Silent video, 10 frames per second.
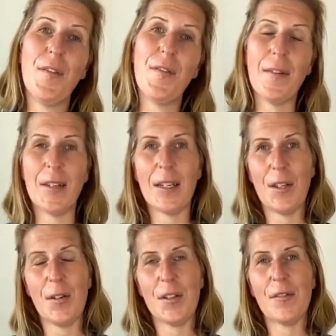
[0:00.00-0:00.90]
you found that
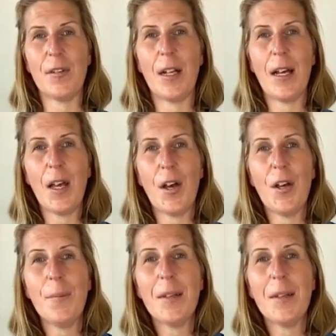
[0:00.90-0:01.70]
useful. I hope